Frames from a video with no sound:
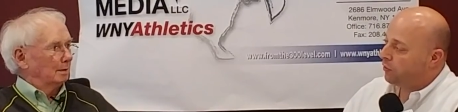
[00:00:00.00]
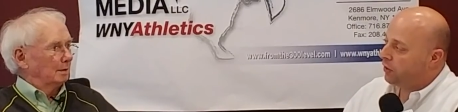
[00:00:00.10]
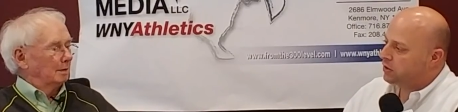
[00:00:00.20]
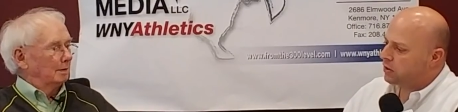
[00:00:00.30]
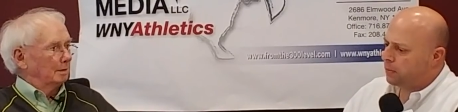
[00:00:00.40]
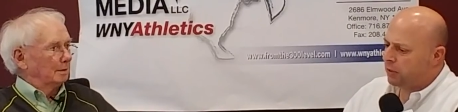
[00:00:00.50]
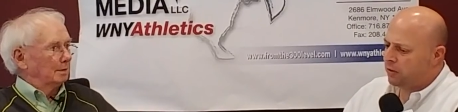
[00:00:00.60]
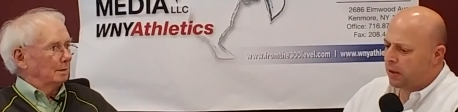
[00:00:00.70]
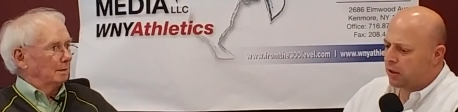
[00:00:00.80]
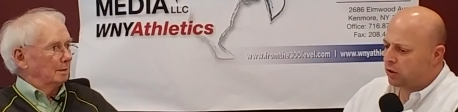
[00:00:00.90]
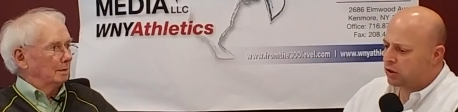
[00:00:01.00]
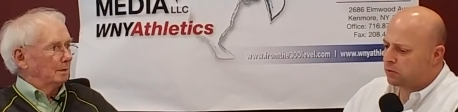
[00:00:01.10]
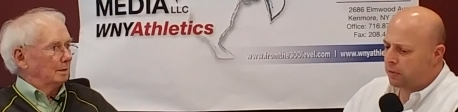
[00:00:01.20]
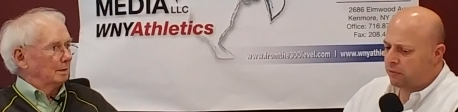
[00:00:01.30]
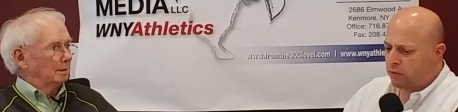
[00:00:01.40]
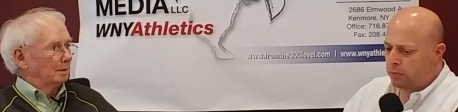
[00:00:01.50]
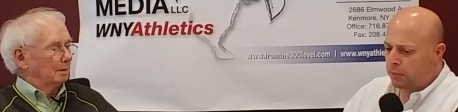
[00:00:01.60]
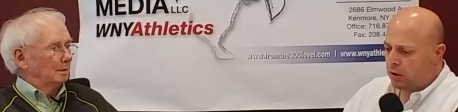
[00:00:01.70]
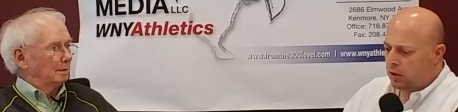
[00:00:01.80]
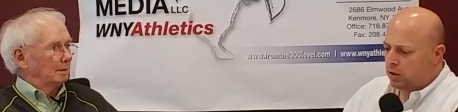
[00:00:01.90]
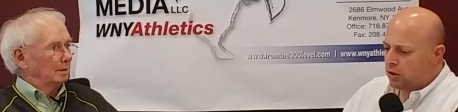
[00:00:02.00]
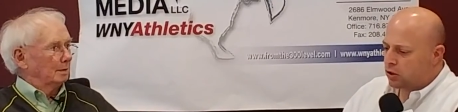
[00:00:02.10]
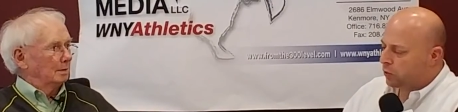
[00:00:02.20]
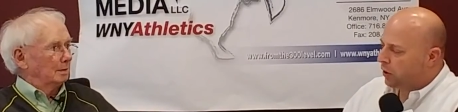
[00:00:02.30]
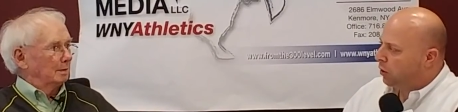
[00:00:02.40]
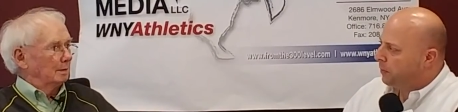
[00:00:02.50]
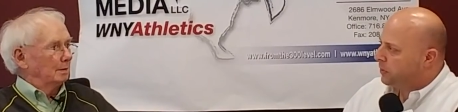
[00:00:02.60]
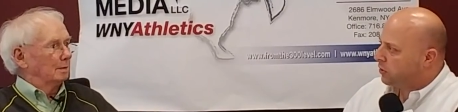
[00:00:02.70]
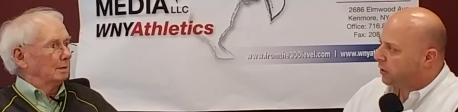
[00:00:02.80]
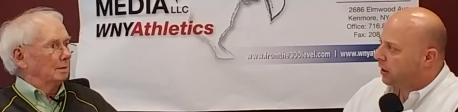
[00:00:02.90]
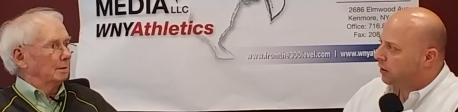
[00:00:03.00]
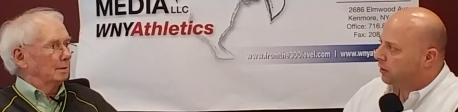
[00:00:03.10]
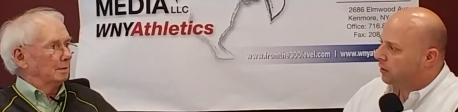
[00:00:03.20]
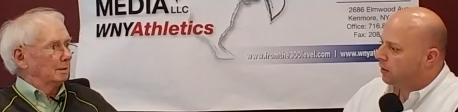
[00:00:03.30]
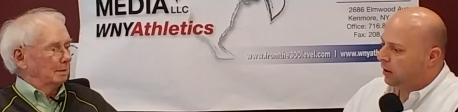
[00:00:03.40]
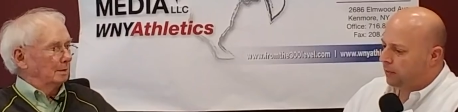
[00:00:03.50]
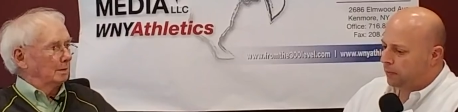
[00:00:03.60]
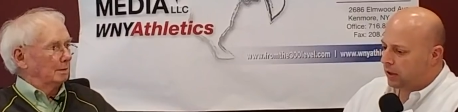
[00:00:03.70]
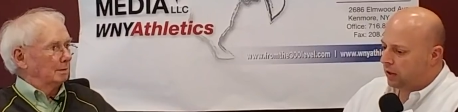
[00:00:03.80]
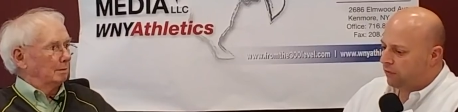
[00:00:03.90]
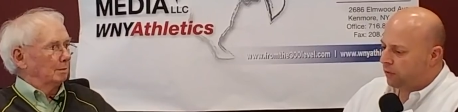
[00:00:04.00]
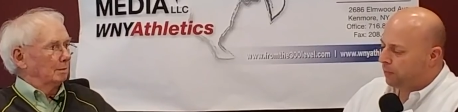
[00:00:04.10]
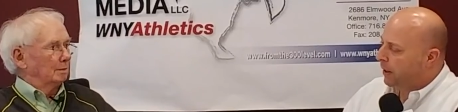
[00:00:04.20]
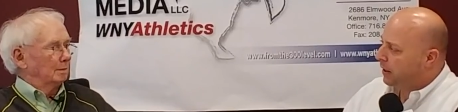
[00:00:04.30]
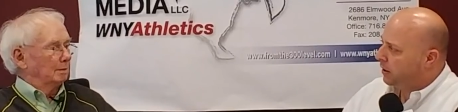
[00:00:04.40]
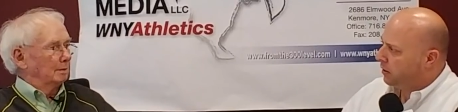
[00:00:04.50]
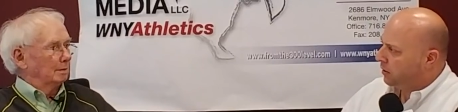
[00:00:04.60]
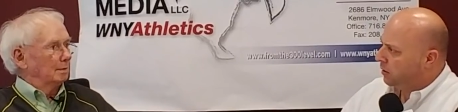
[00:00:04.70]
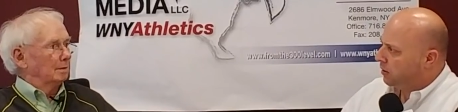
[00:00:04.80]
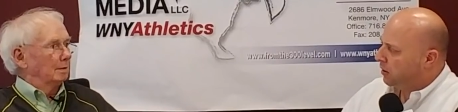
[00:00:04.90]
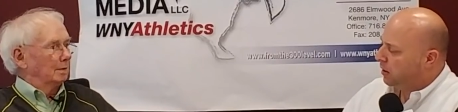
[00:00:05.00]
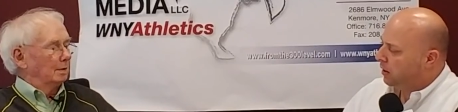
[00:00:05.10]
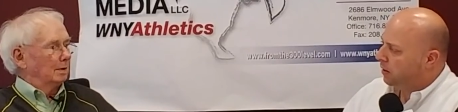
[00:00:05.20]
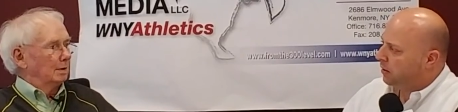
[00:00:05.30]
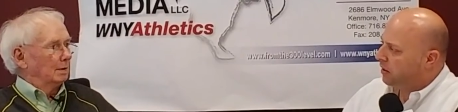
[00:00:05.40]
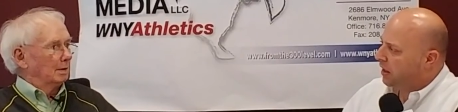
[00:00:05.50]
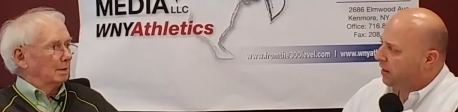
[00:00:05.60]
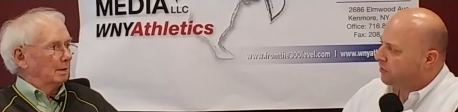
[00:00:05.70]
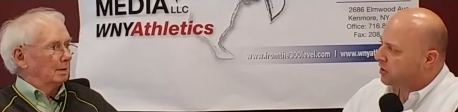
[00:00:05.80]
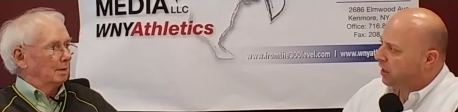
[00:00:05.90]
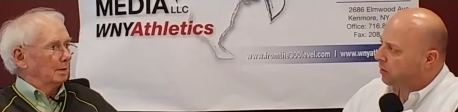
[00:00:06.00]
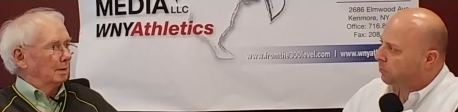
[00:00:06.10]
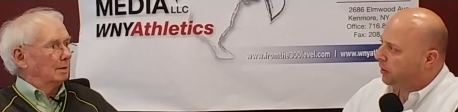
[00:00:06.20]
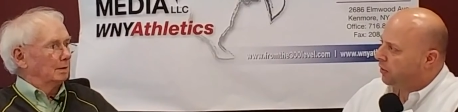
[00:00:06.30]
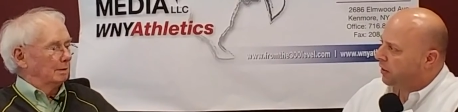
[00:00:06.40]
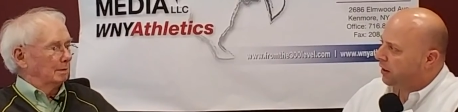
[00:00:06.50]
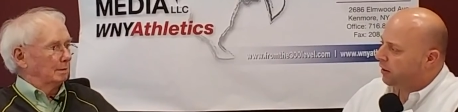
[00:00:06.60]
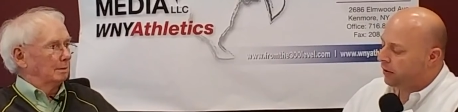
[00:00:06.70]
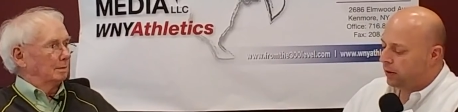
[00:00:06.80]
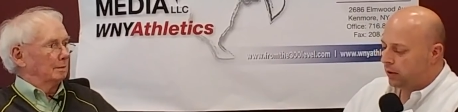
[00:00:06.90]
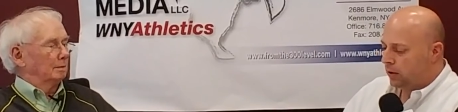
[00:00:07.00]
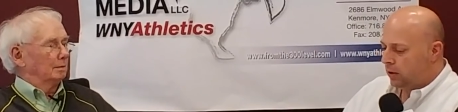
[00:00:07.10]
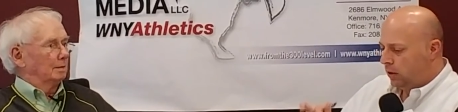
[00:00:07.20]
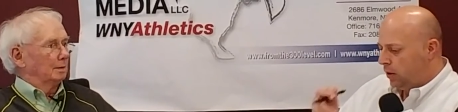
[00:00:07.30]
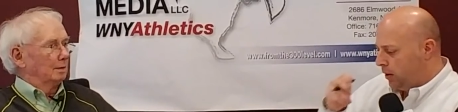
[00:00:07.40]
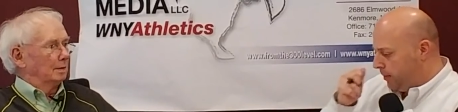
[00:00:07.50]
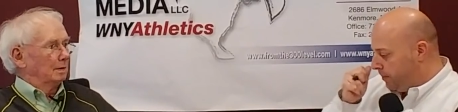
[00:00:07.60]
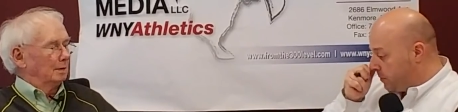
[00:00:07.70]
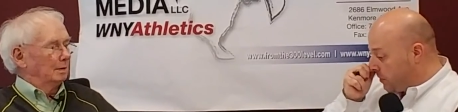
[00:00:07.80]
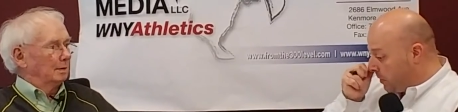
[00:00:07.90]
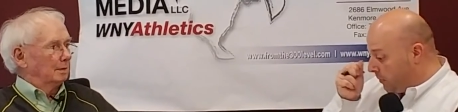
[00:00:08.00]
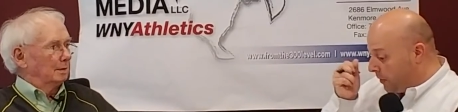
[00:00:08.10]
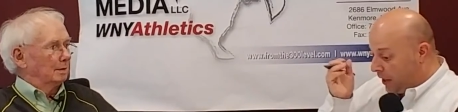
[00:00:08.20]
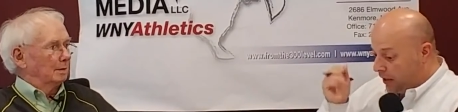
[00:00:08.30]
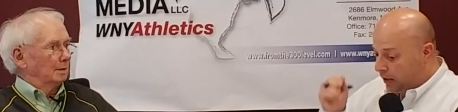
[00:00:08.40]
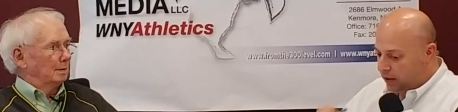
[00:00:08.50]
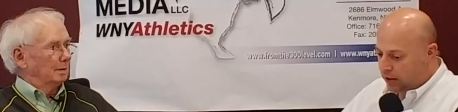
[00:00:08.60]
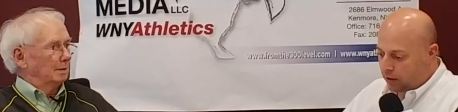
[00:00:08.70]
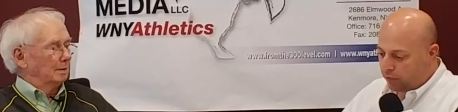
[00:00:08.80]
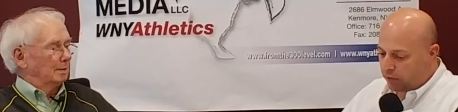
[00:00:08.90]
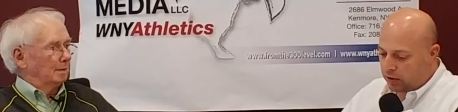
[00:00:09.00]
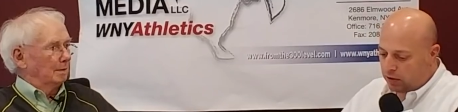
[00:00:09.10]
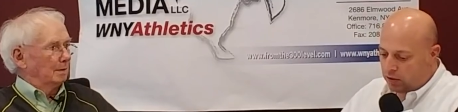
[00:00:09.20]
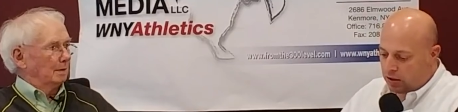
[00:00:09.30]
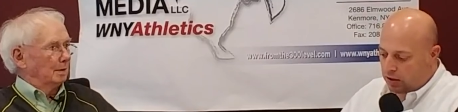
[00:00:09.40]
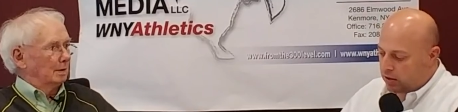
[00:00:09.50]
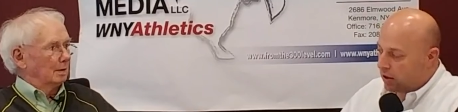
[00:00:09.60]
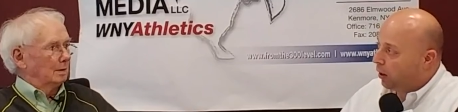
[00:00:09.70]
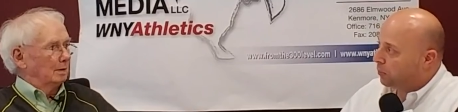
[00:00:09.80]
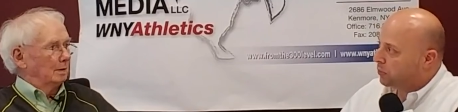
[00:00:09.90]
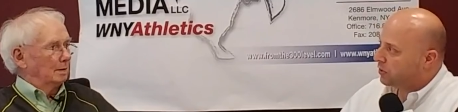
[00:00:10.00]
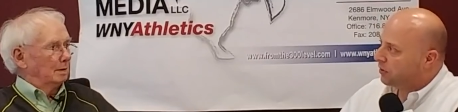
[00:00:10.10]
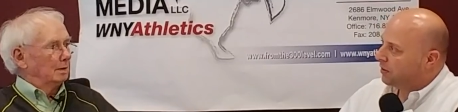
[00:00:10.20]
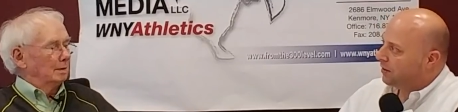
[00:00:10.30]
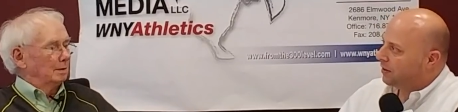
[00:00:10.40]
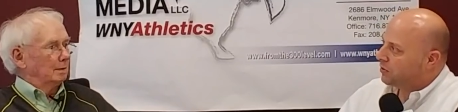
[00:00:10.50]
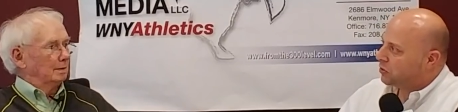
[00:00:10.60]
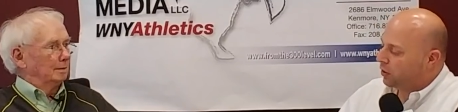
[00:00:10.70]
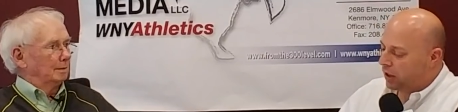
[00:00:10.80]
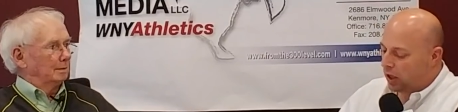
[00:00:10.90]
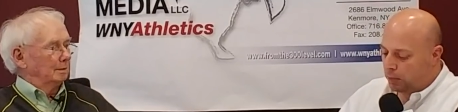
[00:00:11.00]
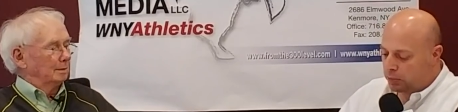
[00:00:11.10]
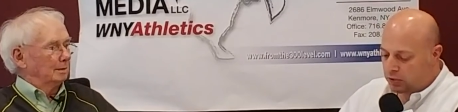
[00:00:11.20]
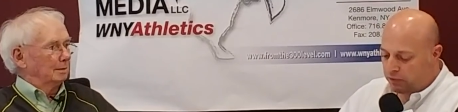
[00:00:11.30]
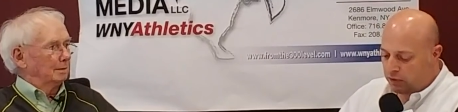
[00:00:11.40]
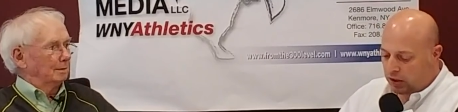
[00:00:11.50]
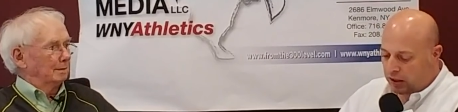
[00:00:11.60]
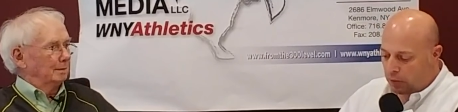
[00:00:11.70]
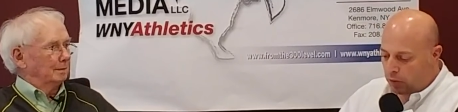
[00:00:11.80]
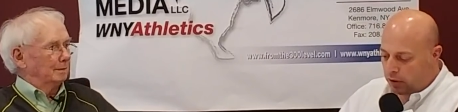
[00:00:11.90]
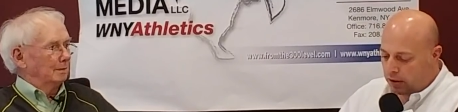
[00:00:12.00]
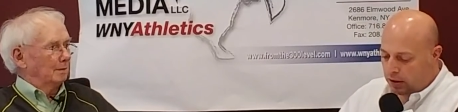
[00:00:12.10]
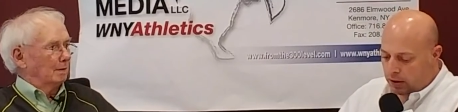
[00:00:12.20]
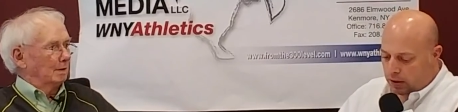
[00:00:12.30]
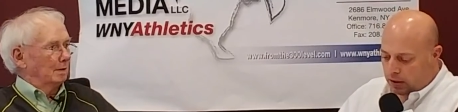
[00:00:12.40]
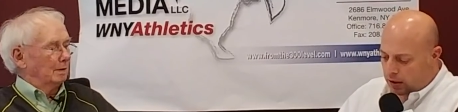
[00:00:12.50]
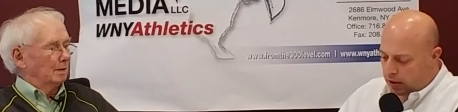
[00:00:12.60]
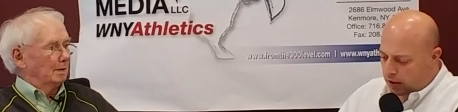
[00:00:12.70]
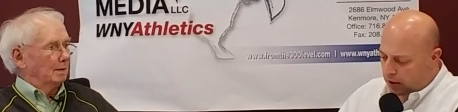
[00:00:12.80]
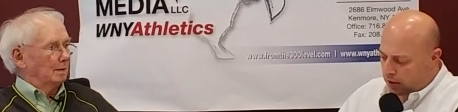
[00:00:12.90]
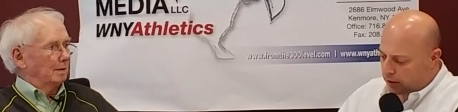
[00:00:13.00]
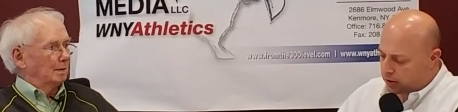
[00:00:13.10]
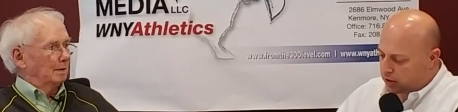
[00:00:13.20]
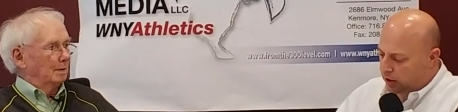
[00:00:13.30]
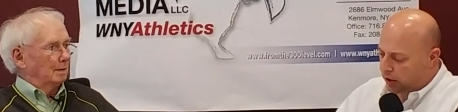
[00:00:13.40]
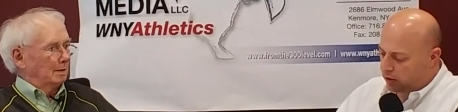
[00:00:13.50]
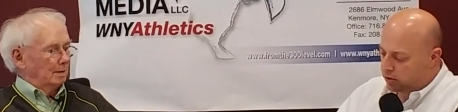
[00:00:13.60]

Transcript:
Speaker 1: reason. I believe Michael Lisman from Sweet Home is their kicker. Um, the kid from Bennett, uh, they have a soccer player there. Um, so yeah, you, you, definitely it helps. It certainly helps if you can get one. Uh, let's see here.